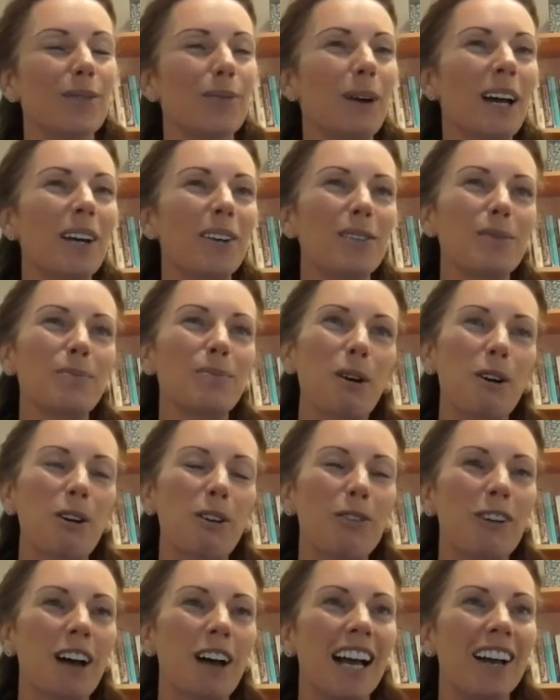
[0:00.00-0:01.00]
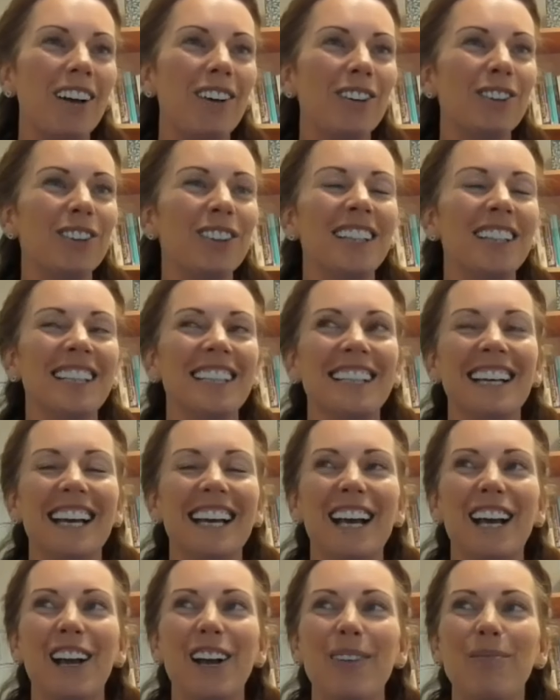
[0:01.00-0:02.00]
Wales profile,
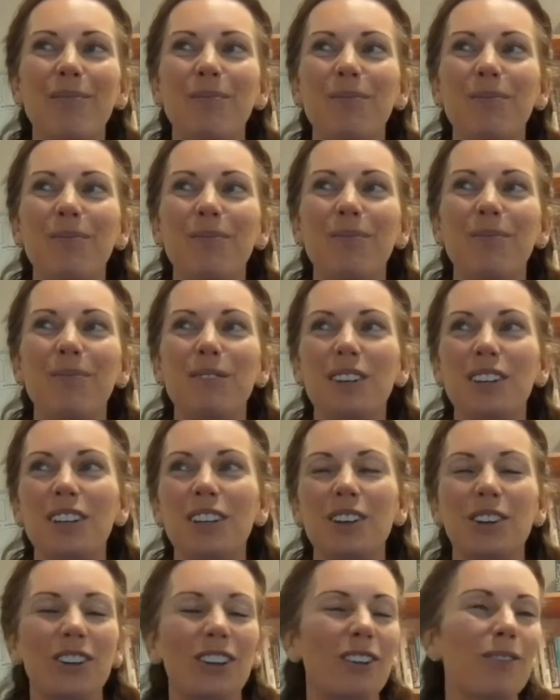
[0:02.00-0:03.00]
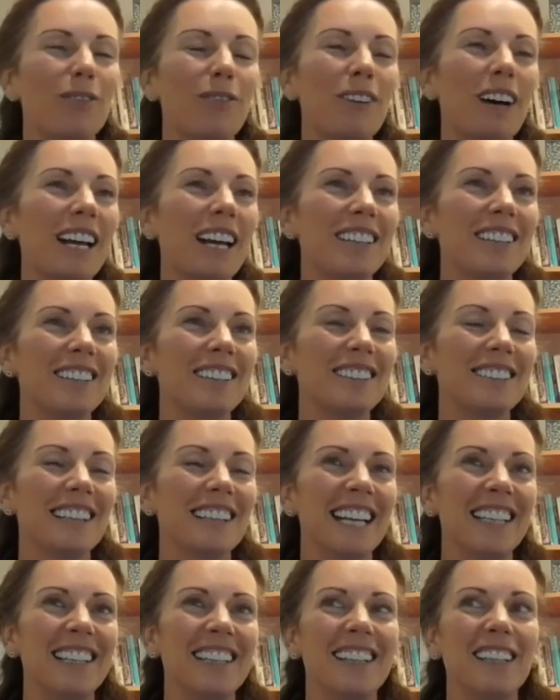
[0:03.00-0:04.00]
you know, you can find
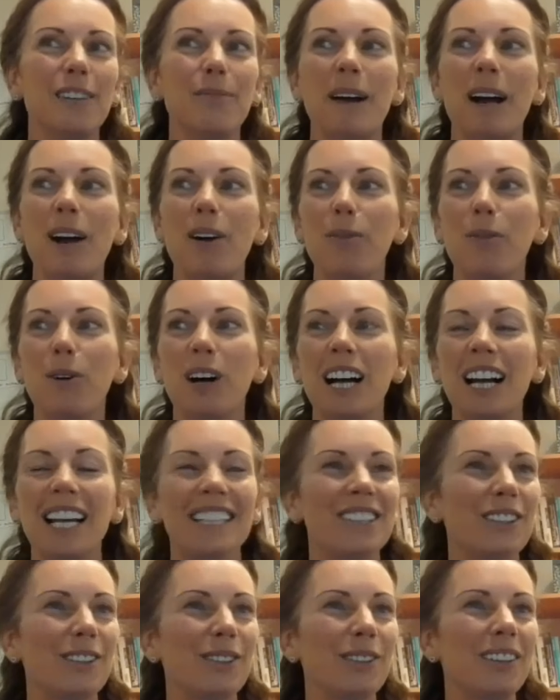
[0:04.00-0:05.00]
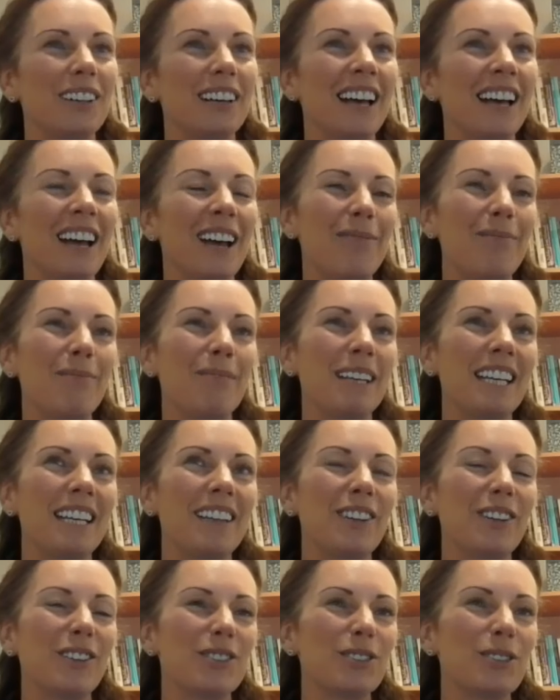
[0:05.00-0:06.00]
anything about what I do in
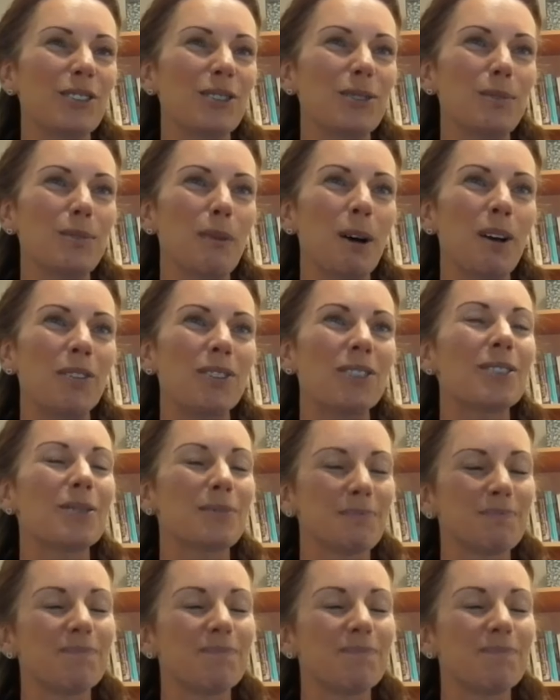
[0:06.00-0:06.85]
those two spots.